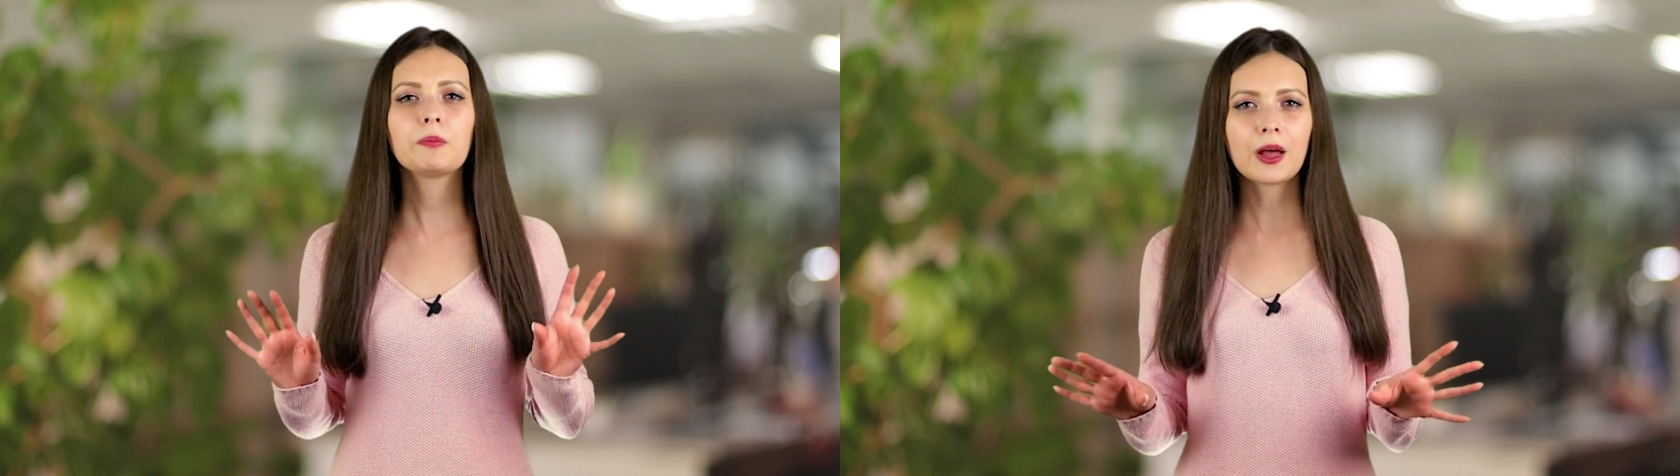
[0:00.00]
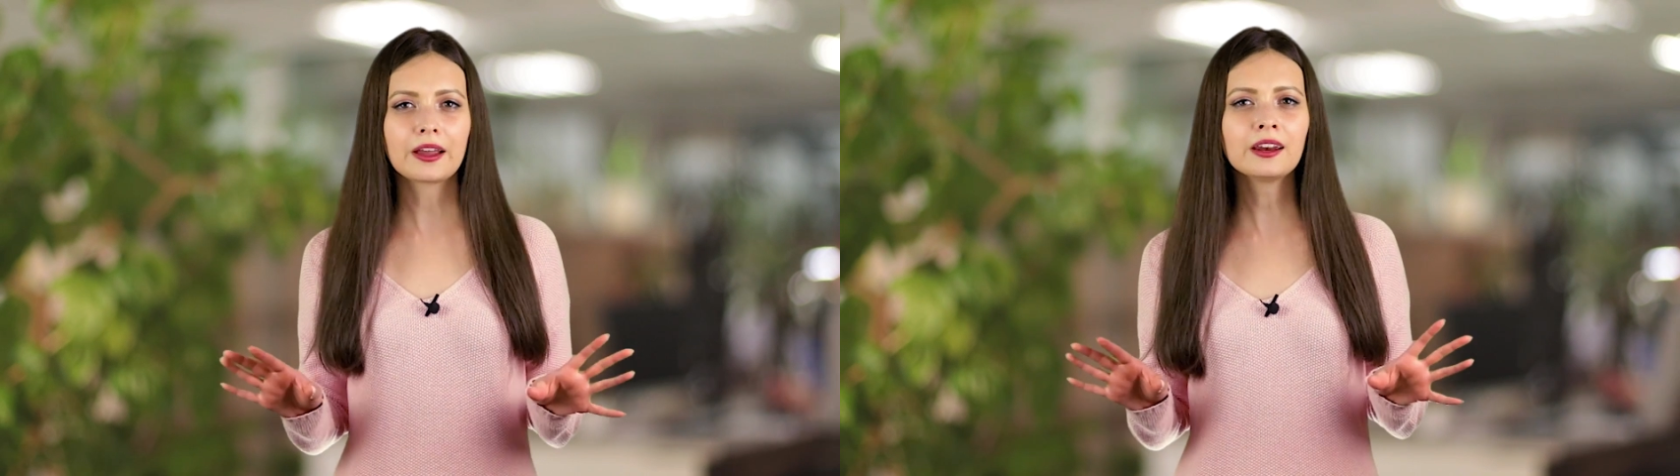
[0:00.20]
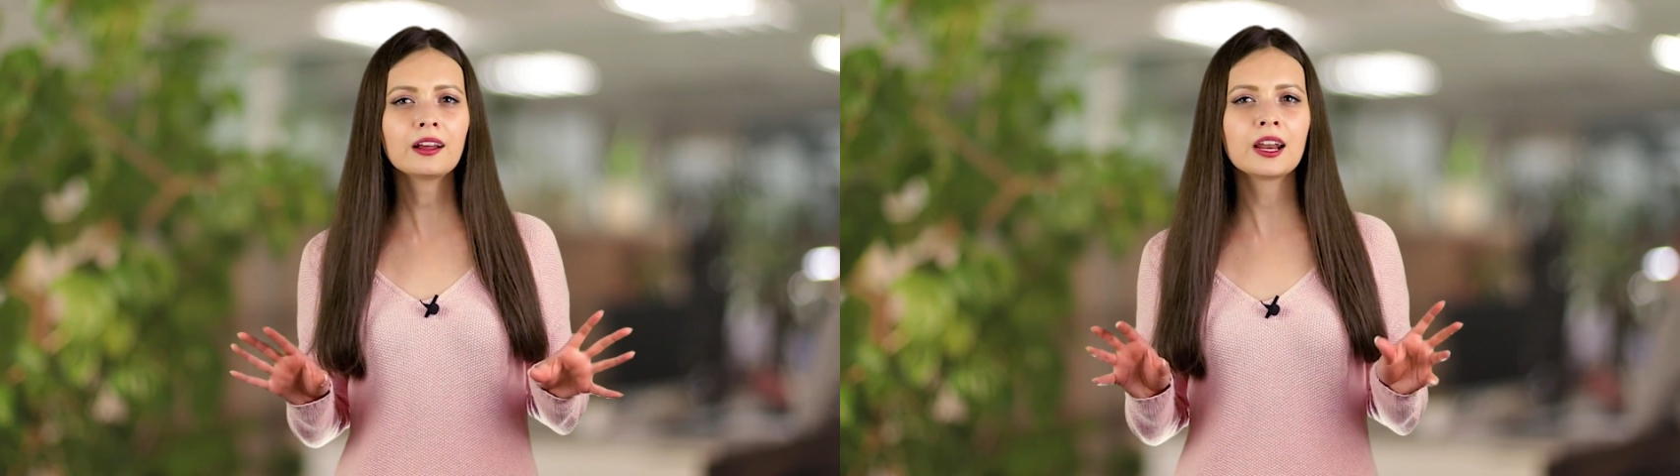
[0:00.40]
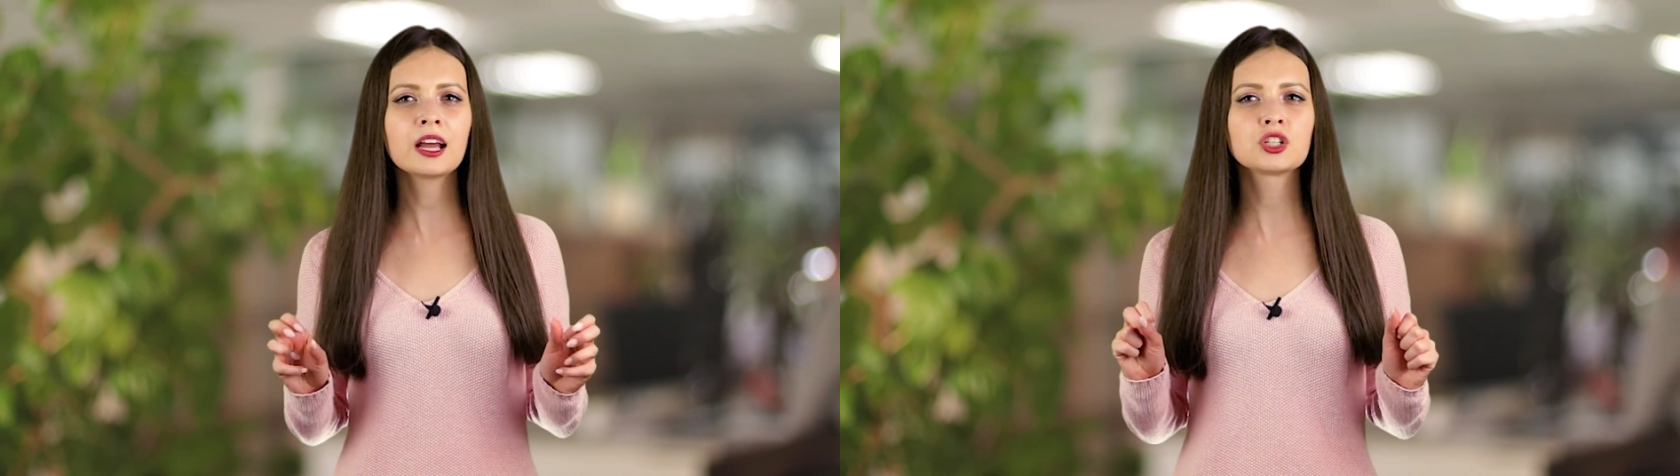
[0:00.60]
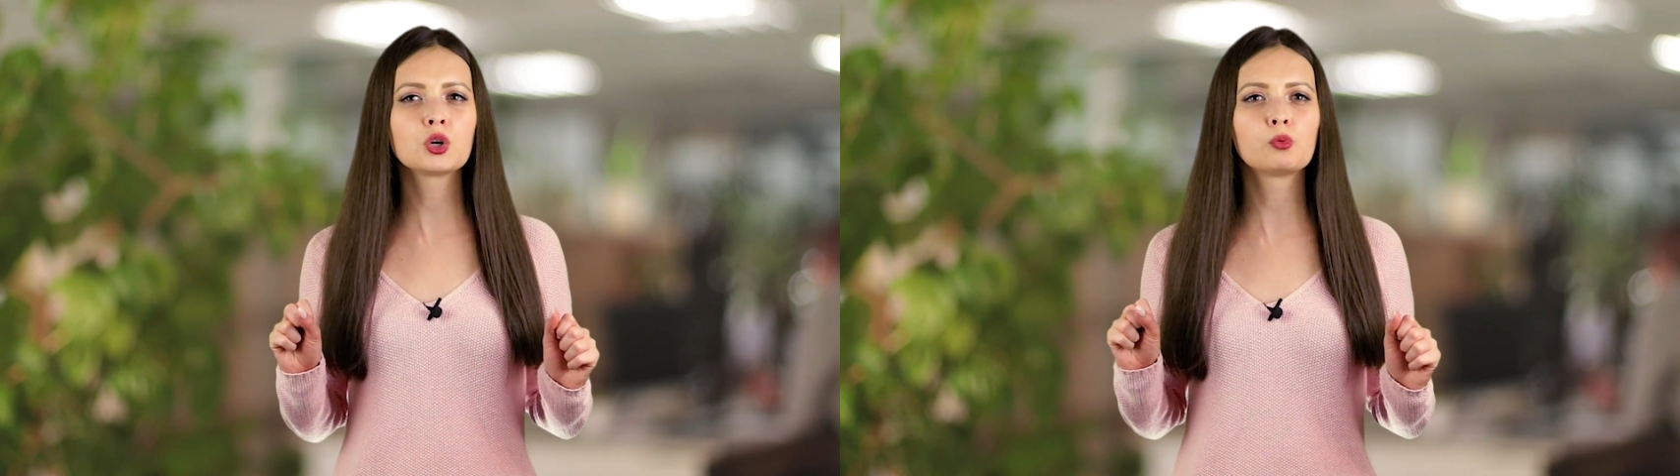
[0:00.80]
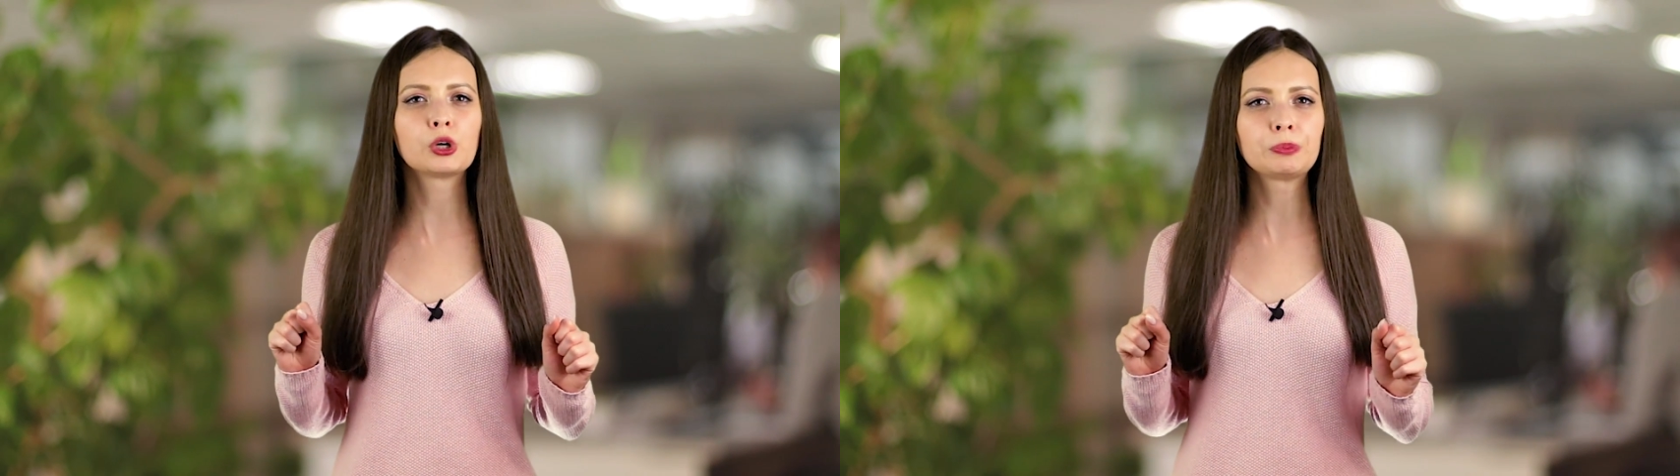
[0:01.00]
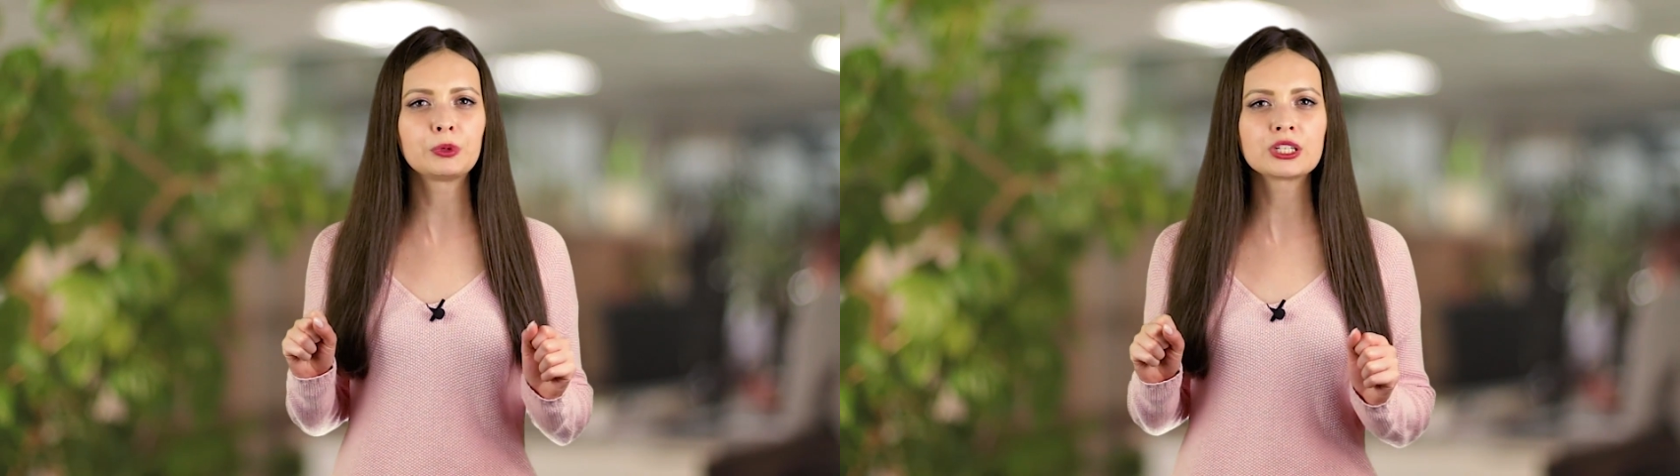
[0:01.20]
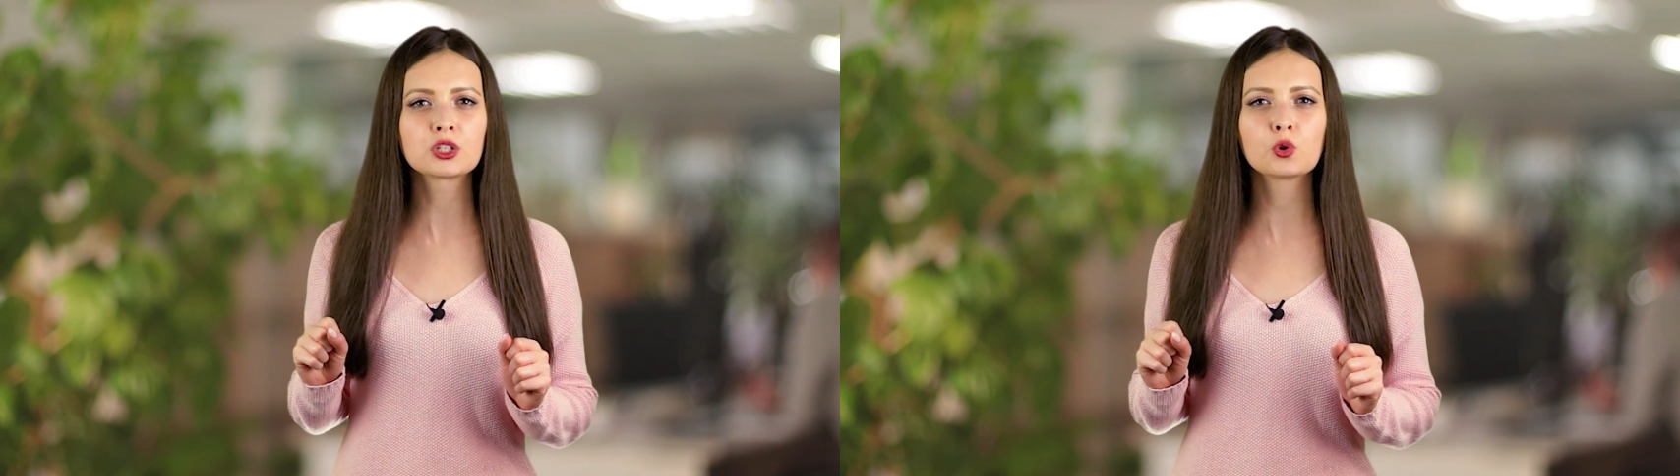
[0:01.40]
The plugin connects your WordPress